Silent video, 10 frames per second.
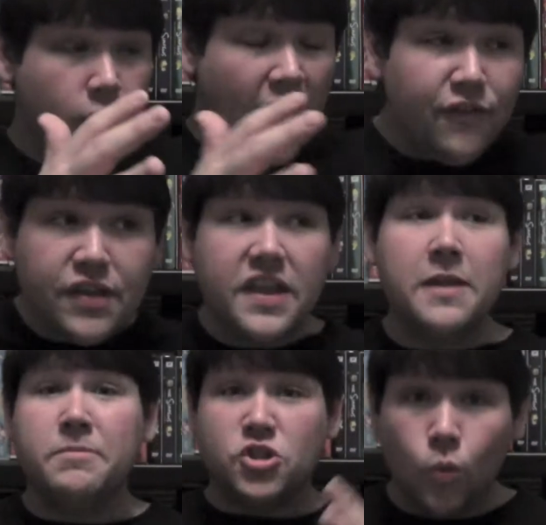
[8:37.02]

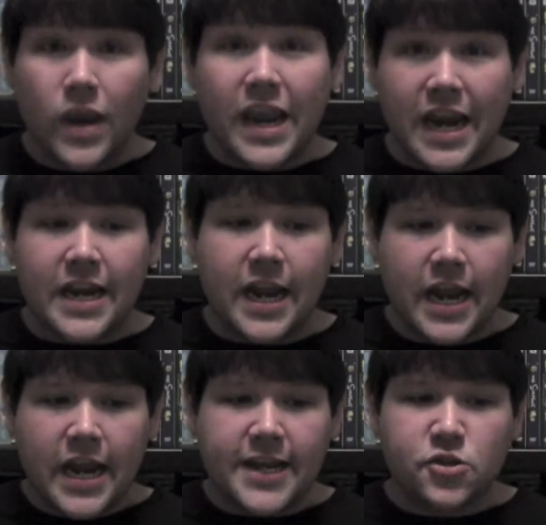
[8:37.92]
Everything in between
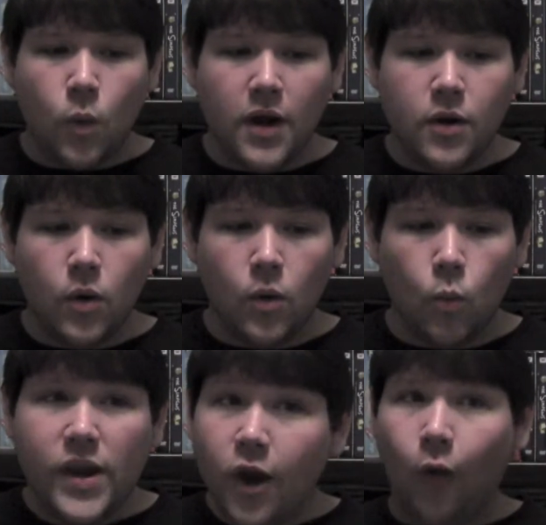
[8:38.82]
is what
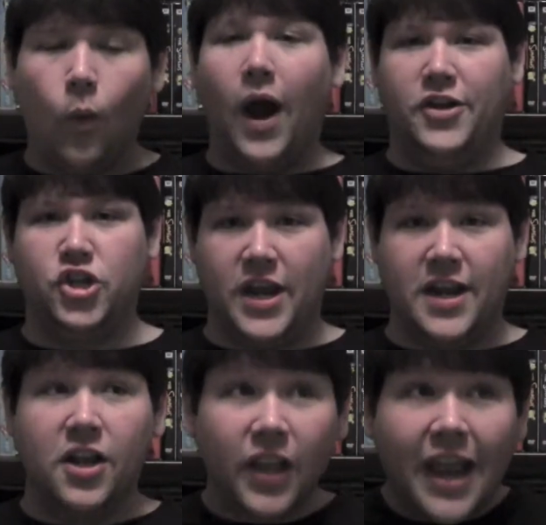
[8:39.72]
we are
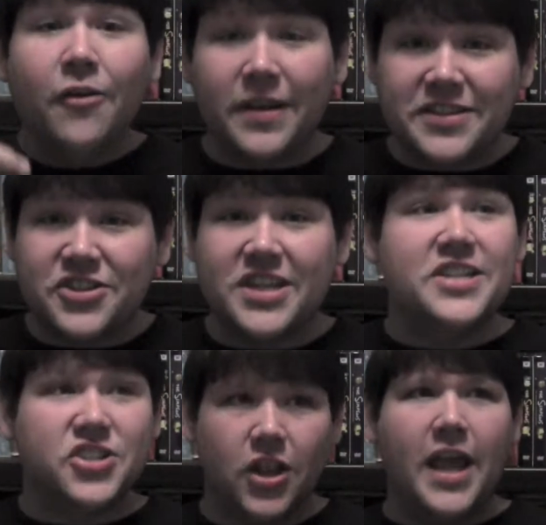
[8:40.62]
watching. Clarence
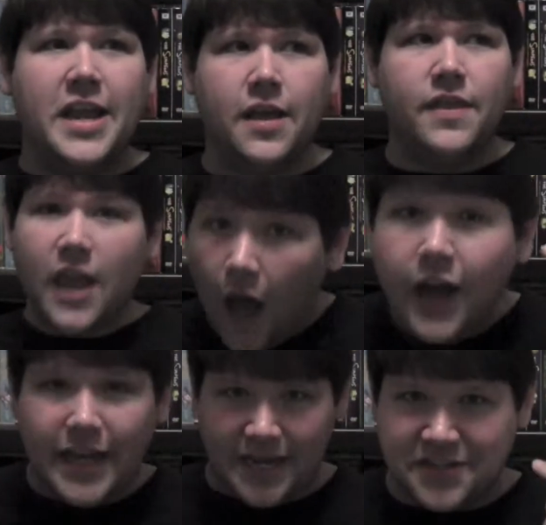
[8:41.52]
is like the
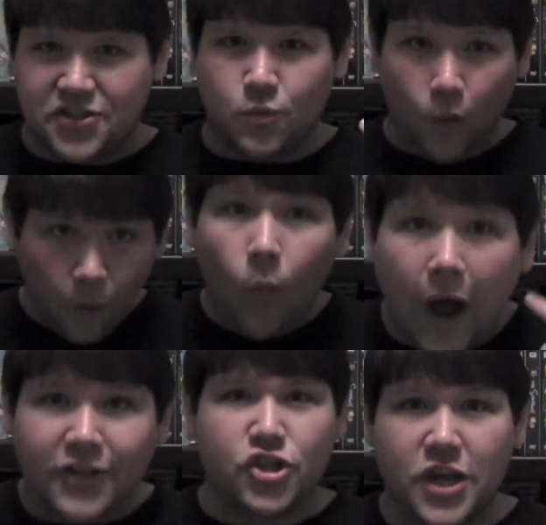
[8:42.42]
audience. We're
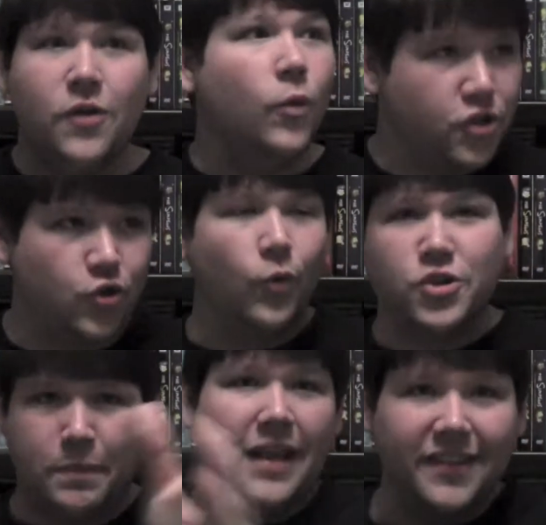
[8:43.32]
watching what
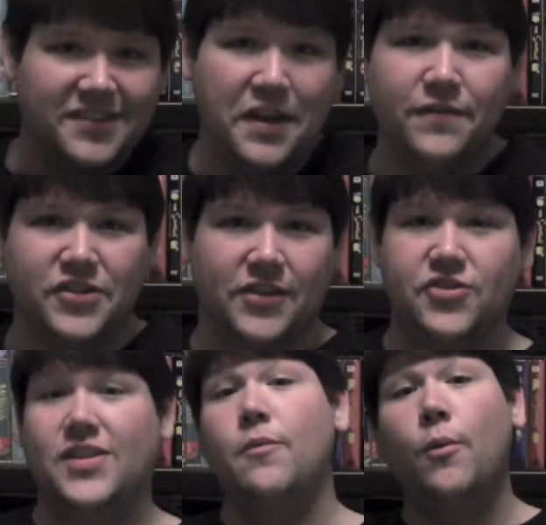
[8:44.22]
George Bailey's life is
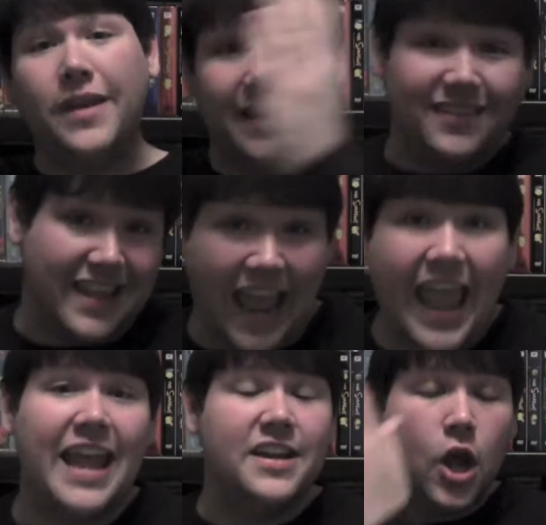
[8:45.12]
like, so that when we get to the
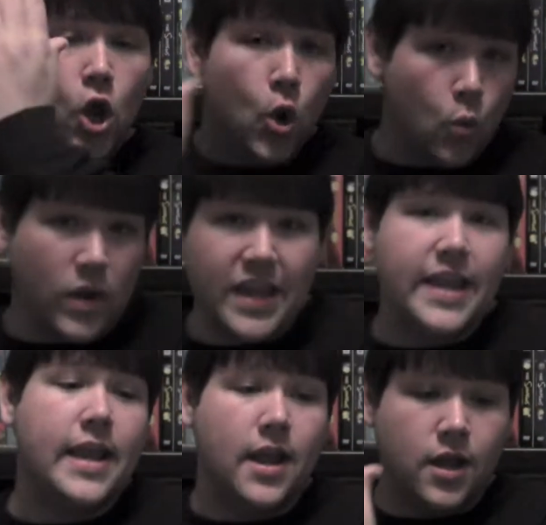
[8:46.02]
end,
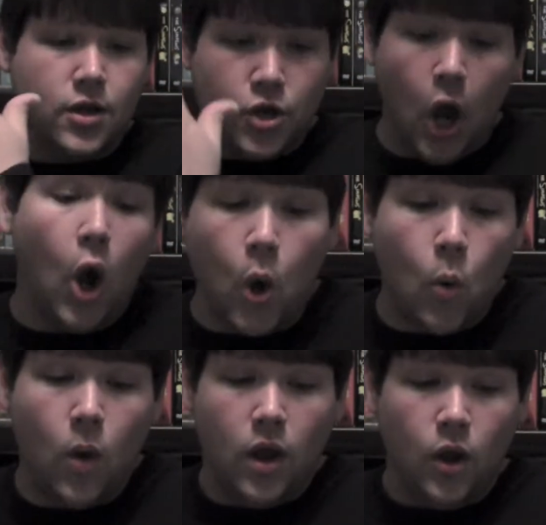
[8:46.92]
we
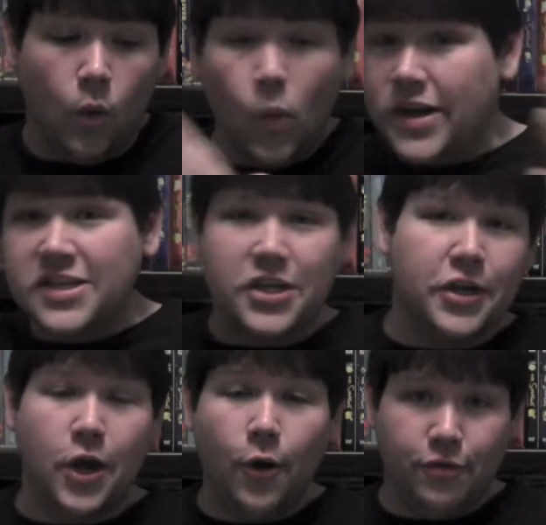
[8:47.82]
know what he's
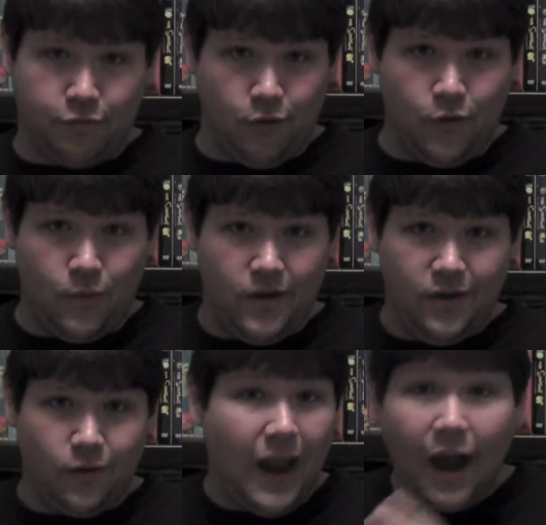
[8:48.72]
going to go through
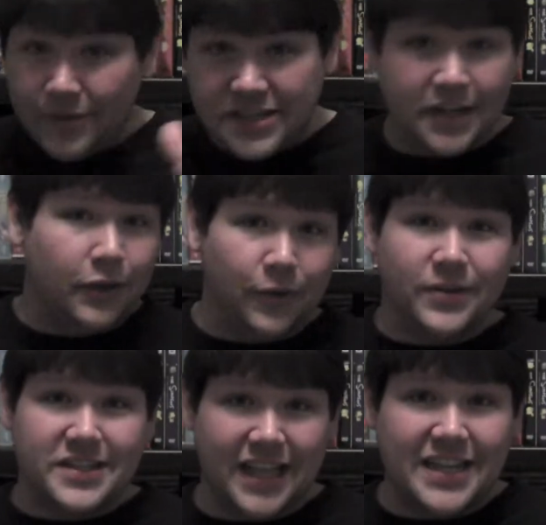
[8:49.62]
or how he's going to
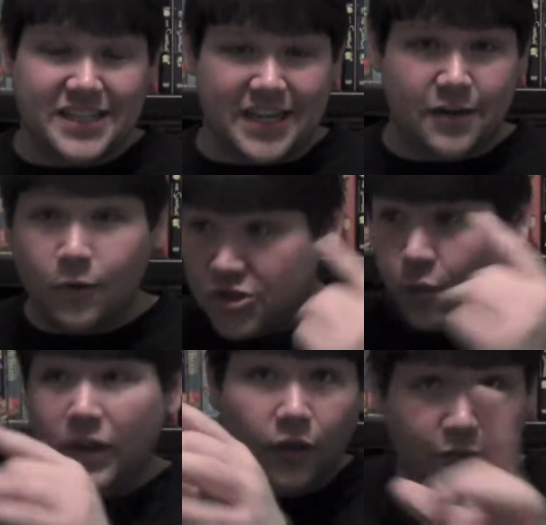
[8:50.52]
learn his lesson. And
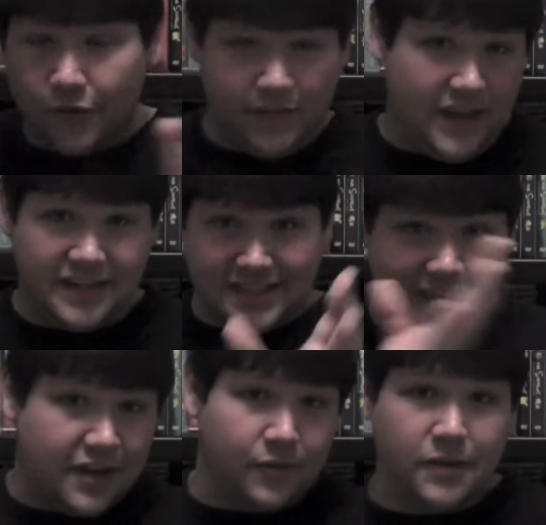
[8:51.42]
also we look for things
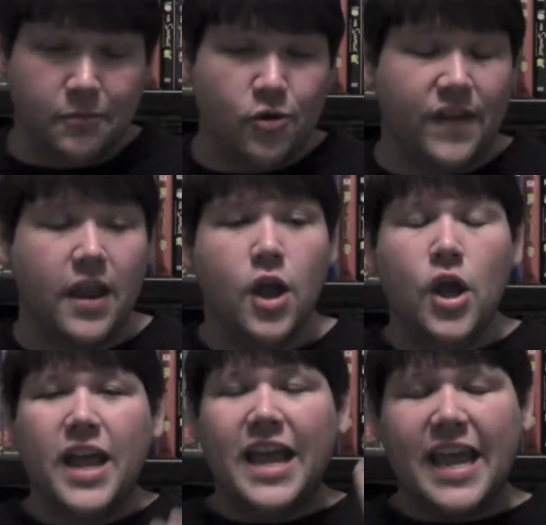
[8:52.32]
later in the movie.
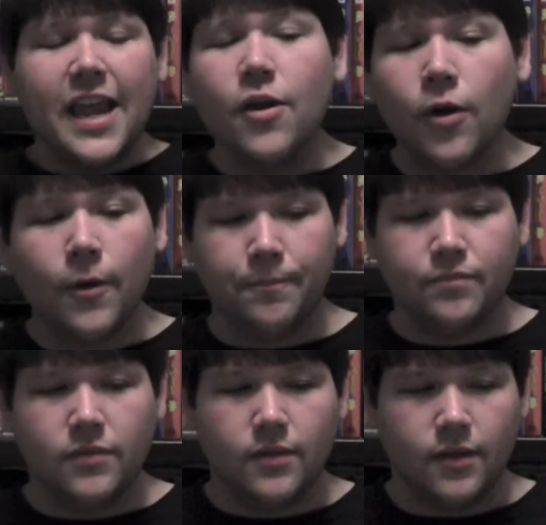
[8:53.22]
Here,
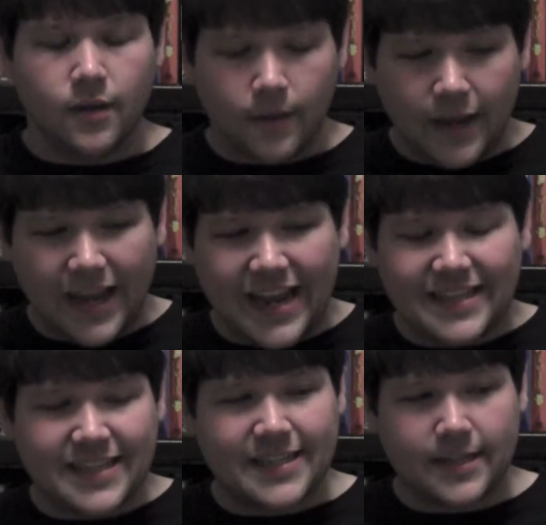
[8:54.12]

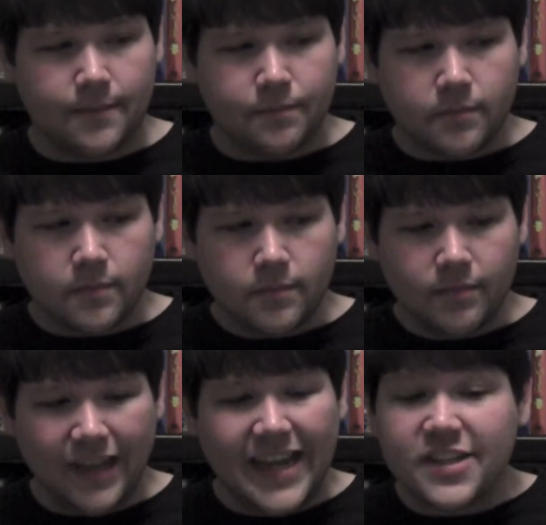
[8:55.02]
it's
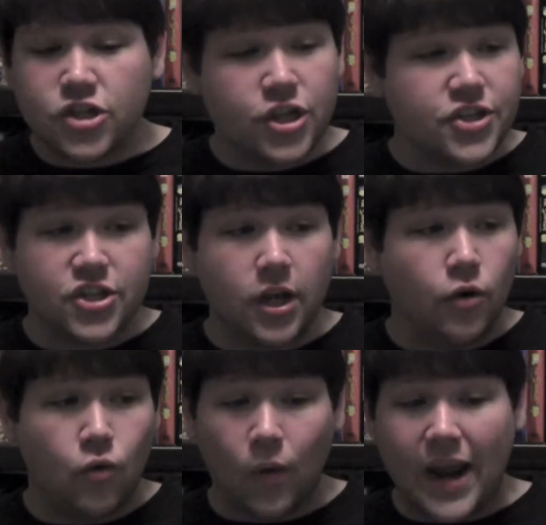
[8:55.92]
just
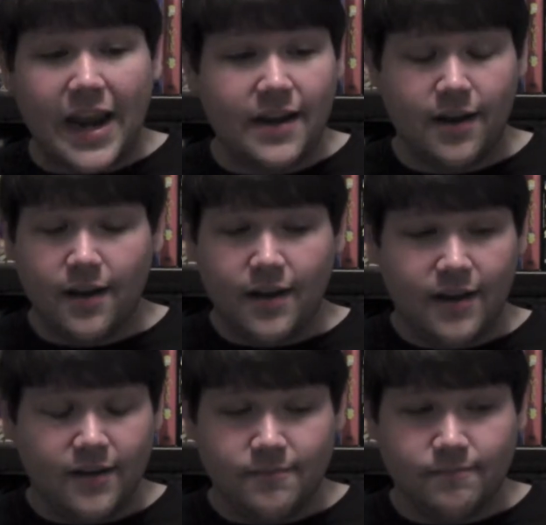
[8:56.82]
a great,
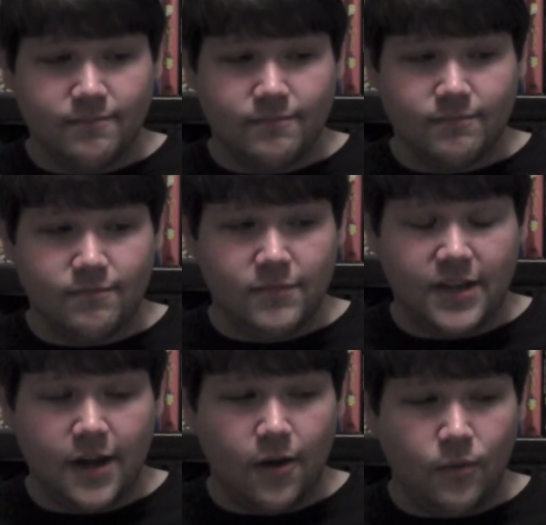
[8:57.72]

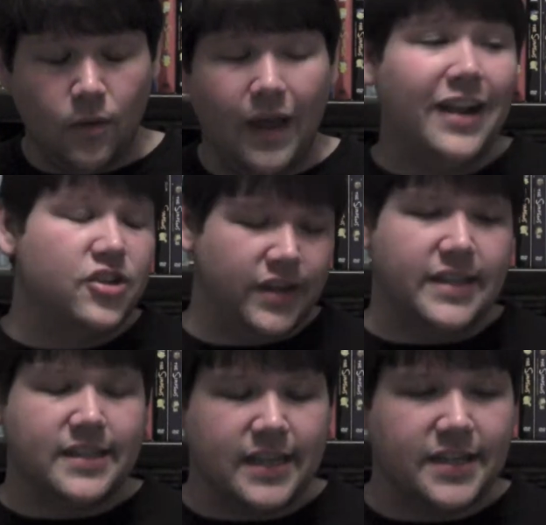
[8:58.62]
you know, well, actually,
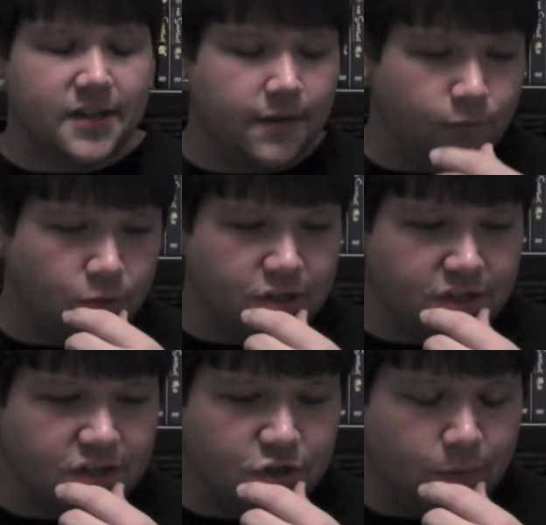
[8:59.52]
it's an
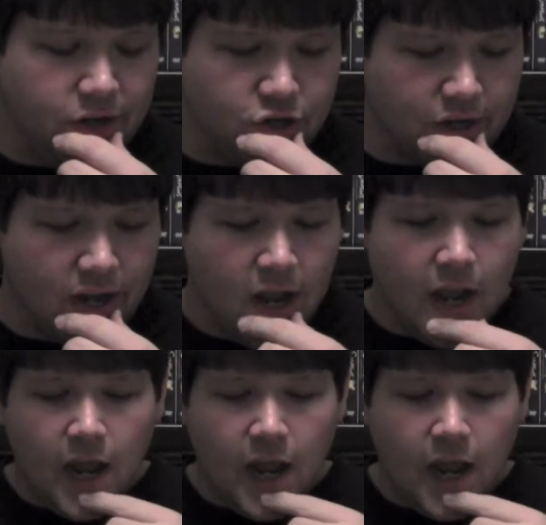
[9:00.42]
unfortunate situation.